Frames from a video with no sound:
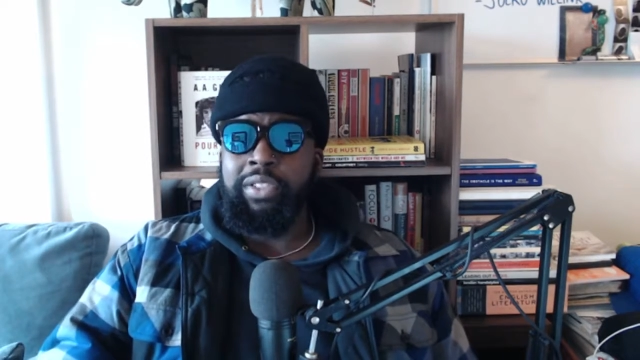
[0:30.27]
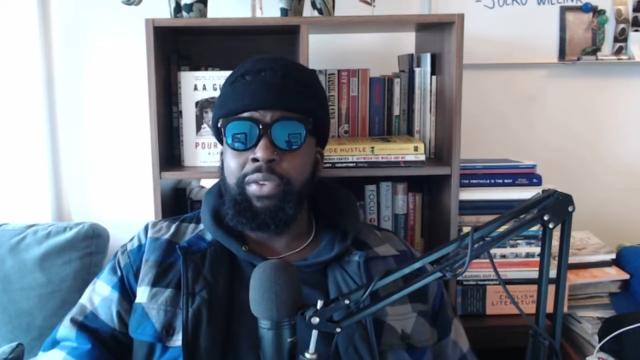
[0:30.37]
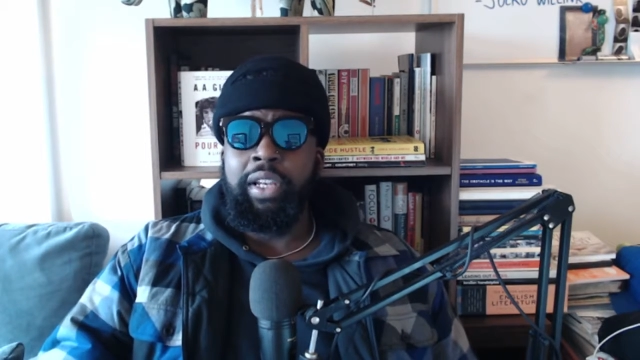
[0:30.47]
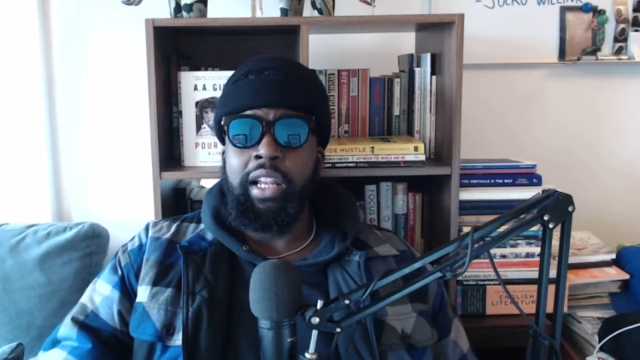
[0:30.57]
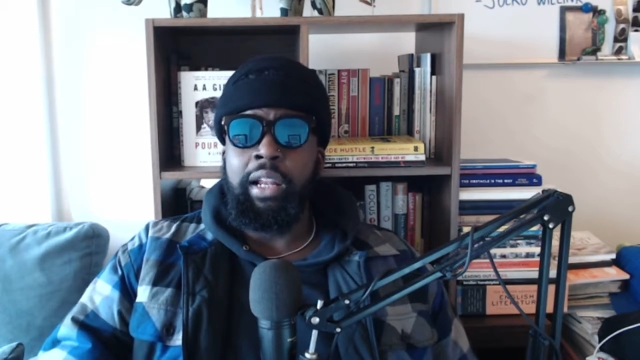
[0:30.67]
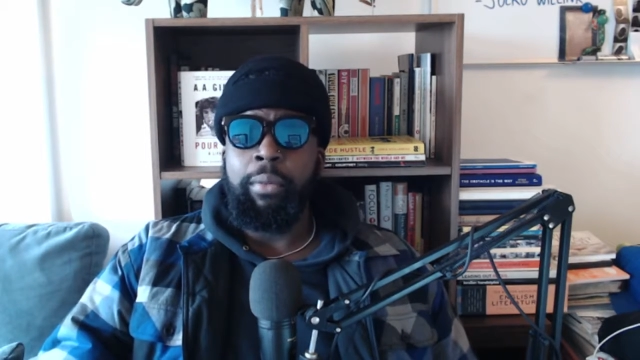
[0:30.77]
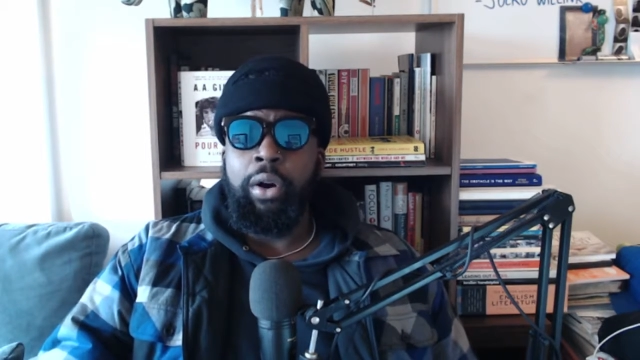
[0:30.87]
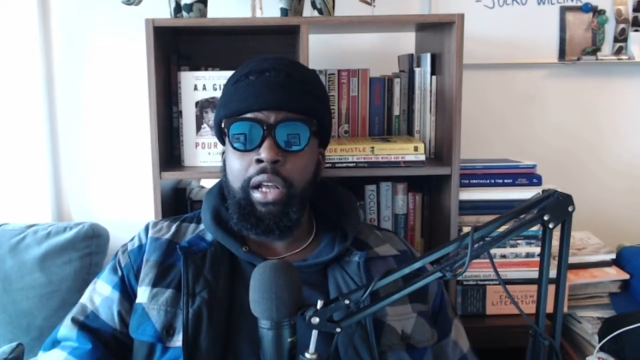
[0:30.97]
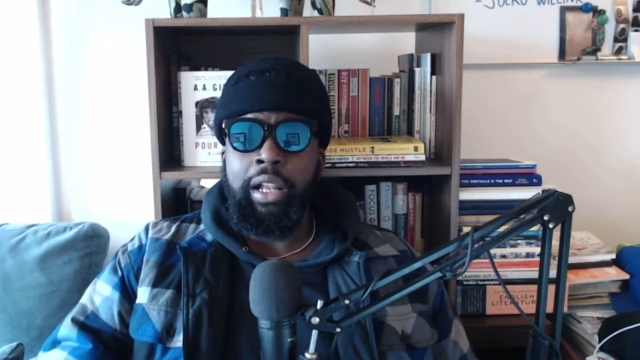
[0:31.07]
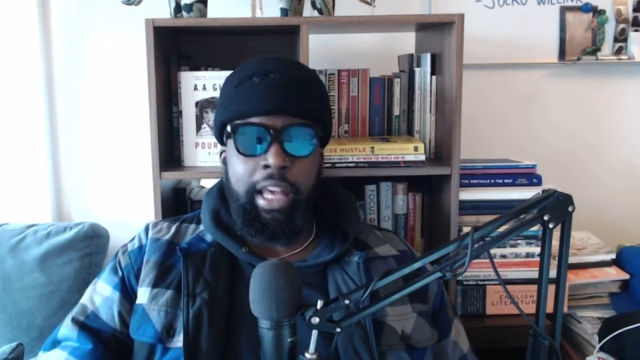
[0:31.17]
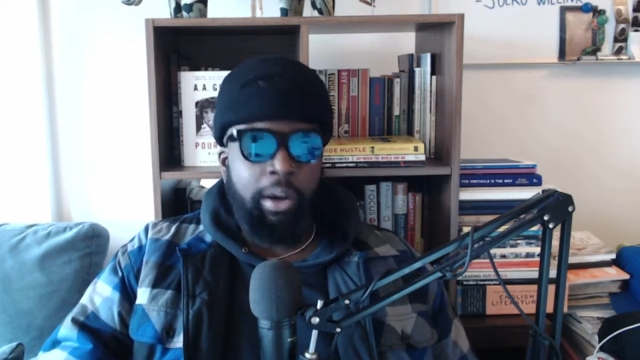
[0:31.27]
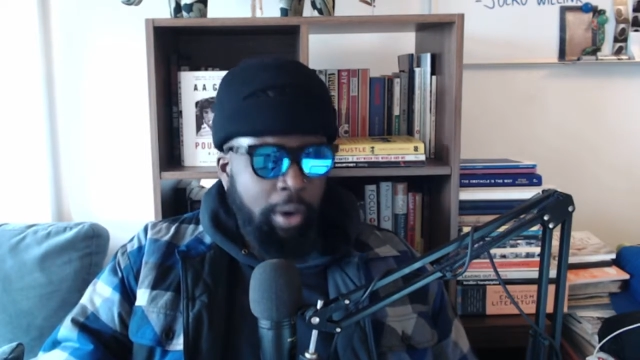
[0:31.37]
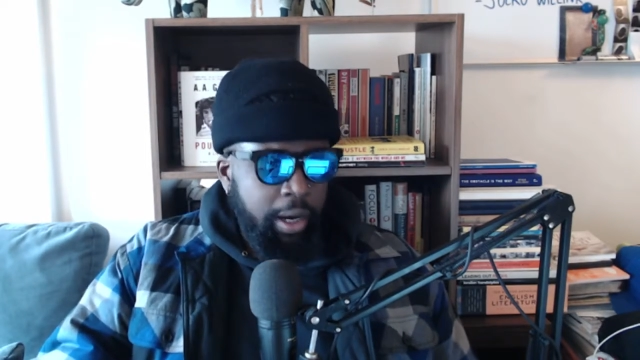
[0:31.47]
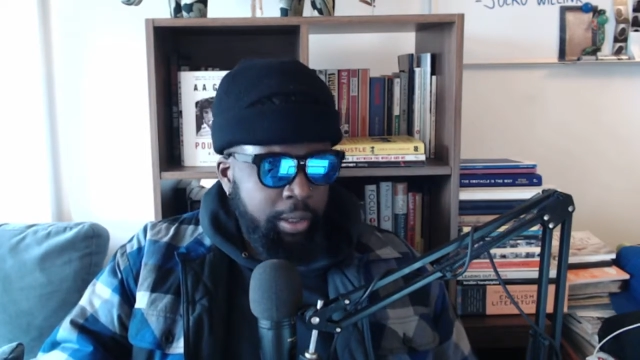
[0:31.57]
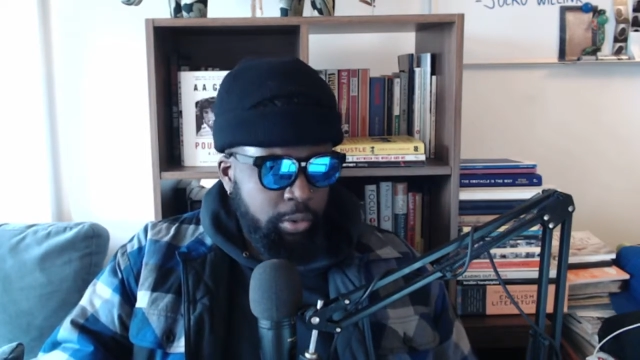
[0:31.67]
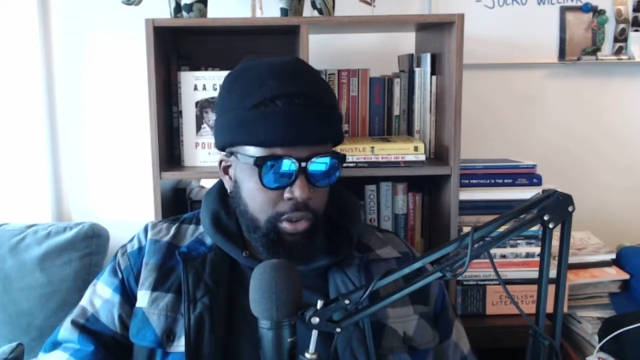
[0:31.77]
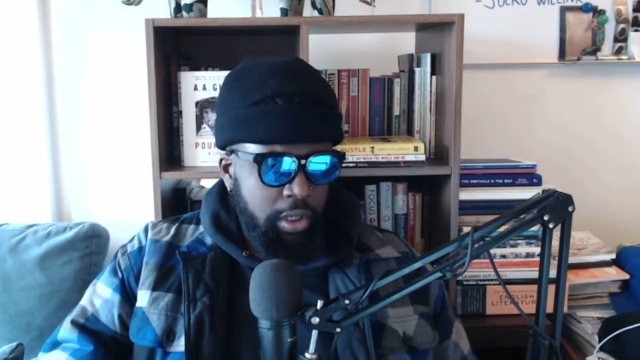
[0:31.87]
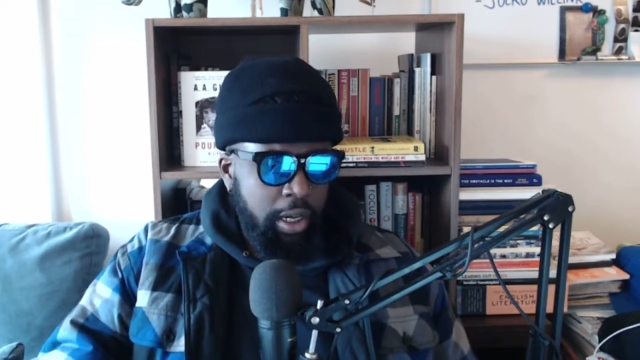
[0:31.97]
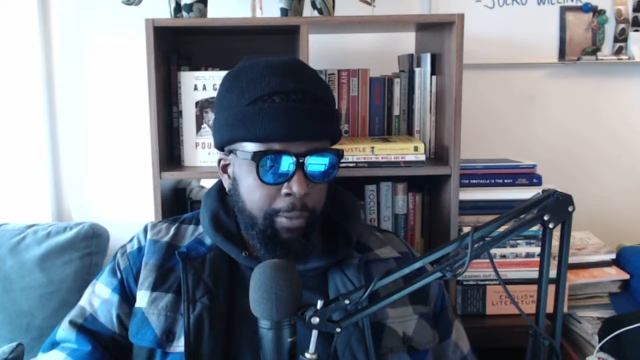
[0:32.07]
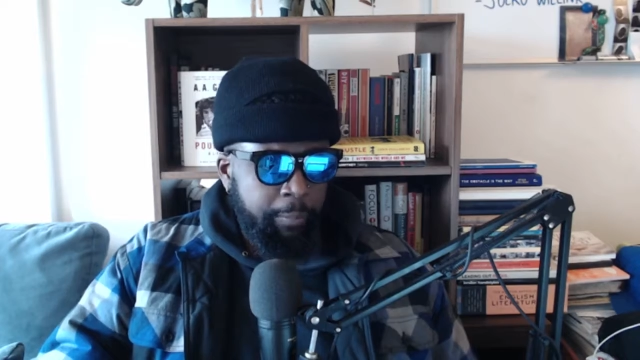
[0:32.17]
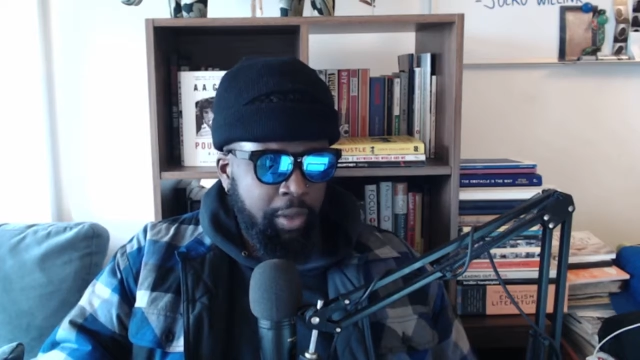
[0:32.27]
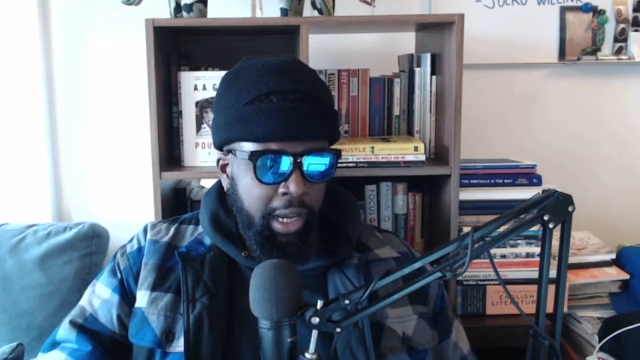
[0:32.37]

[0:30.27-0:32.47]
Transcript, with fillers: I think they've done a Moncler one, which um,